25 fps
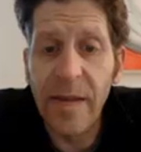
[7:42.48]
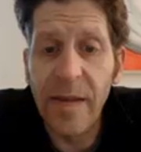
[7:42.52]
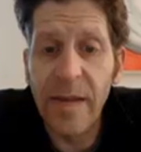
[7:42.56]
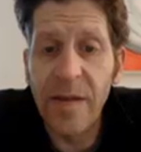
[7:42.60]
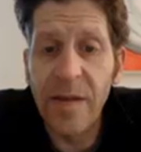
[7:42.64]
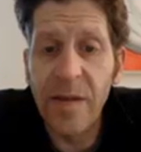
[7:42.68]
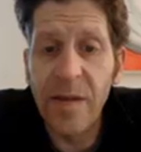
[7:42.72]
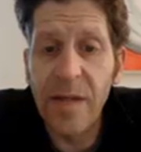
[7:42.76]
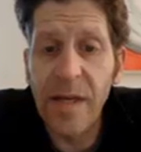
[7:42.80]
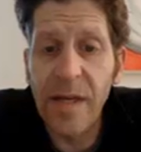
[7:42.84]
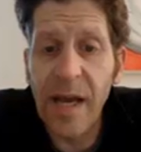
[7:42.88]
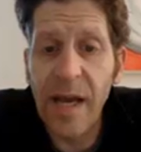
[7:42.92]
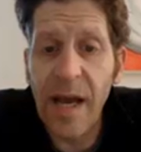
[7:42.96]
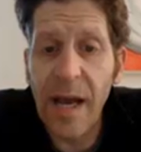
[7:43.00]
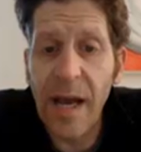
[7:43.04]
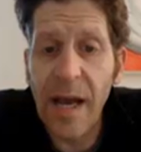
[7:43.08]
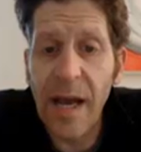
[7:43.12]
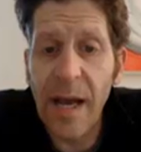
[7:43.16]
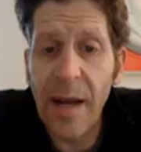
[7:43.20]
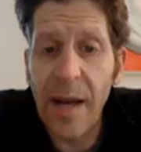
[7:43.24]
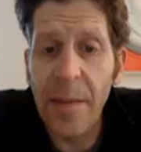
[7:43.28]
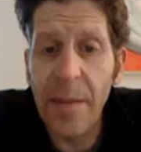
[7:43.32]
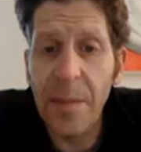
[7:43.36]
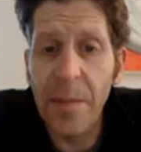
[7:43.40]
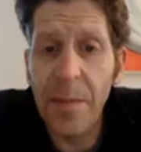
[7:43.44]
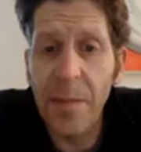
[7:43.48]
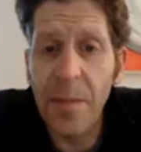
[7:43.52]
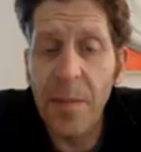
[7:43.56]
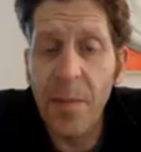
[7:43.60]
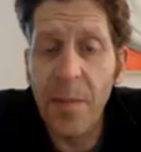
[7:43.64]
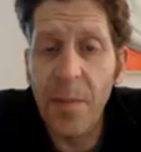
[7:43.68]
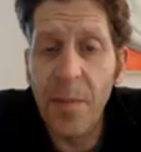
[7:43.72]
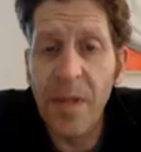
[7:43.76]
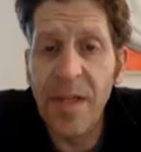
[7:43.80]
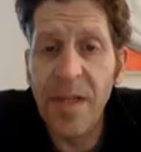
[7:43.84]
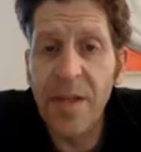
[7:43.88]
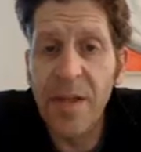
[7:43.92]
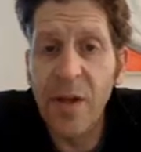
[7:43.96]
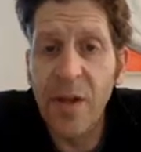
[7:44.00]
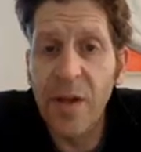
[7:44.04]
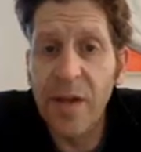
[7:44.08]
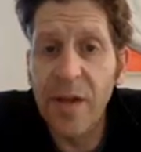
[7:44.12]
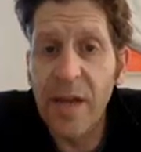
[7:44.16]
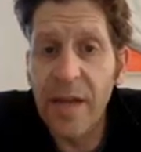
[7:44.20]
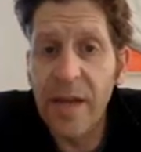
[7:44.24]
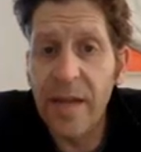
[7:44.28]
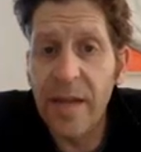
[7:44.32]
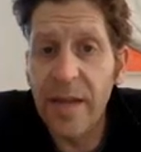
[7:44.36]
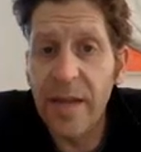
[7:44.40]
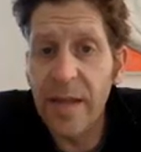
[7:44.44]
This please note
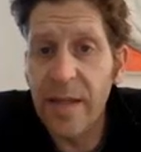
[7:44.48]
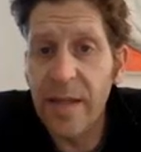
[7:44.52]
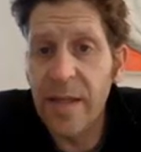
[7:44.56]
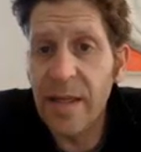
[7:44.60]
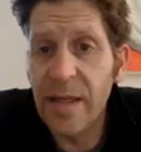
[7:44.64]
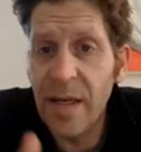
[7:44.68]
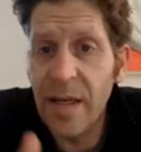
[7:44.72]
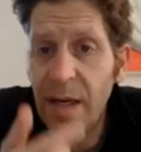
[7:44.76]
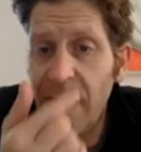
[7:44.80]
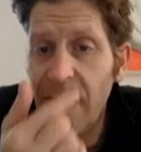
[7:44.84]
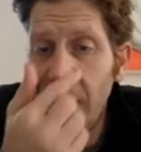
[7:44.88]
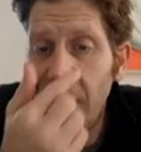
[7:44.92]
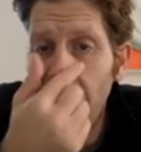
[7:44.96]
that this